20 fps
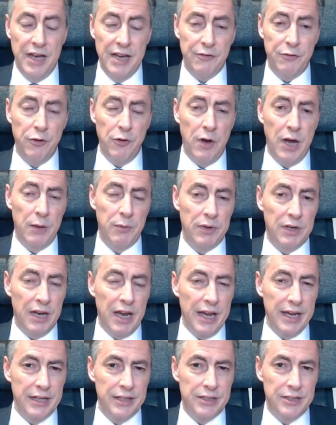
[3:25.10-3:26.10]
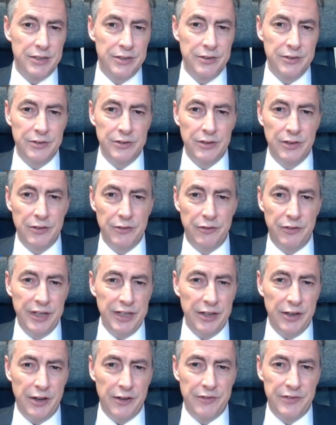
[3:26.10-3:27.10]
Therefore, I would like to
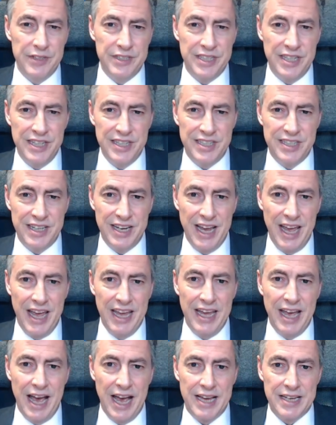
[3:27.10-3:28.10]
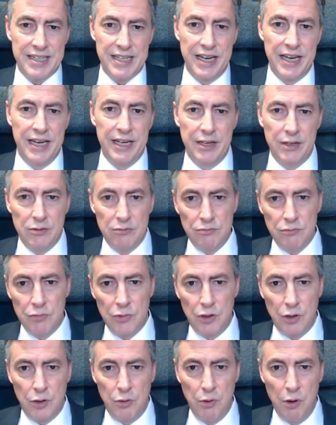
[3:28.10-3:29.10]
think of the TCA as a,
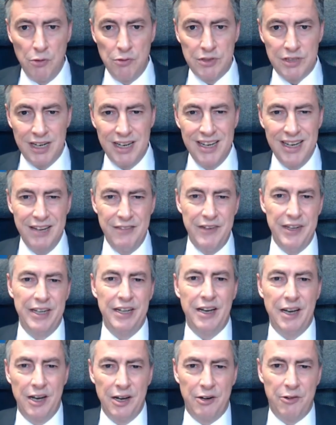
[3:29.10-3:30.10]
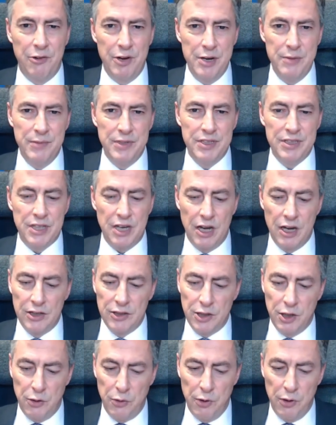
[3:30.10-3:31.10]
quote, living agreement,
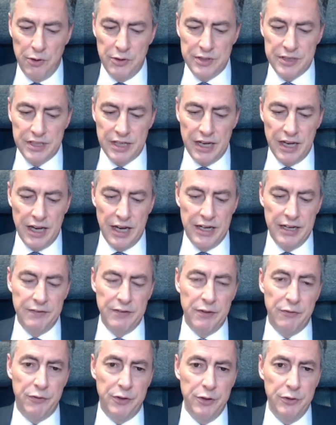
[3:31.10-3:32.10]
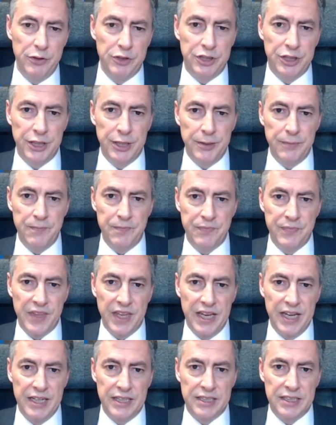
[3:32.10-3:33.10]
unquote, and in the future,
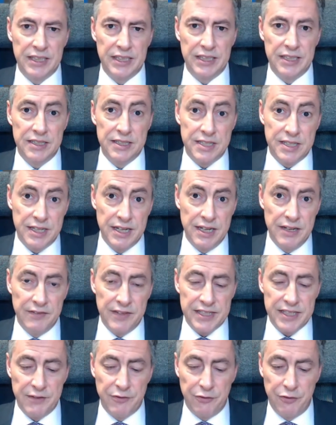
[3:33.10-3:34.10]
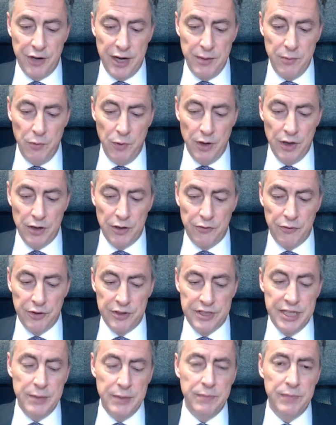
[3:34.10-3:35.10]
it can serve as a framework
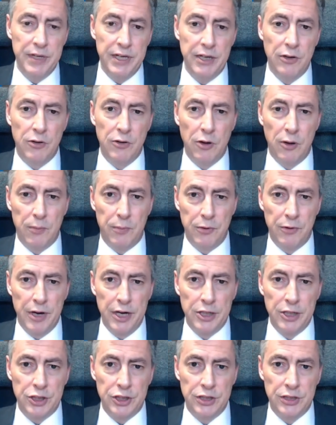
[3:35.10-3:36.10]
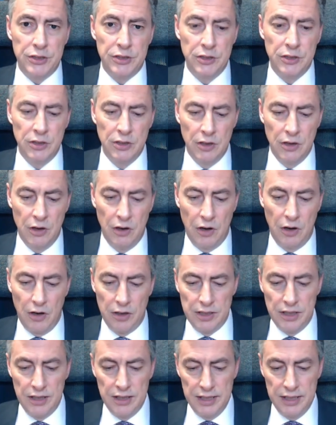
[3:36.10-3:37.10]
for deepening cooperation
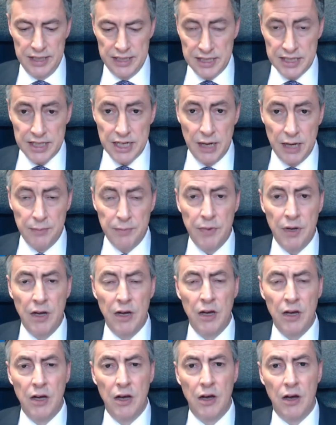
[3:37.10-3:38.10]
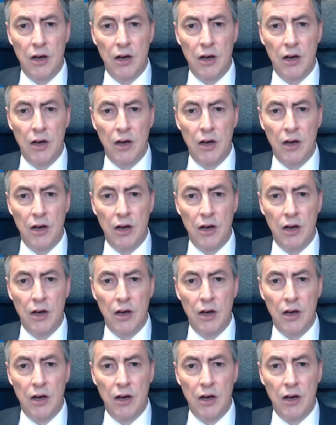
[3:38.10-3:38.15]
on at least some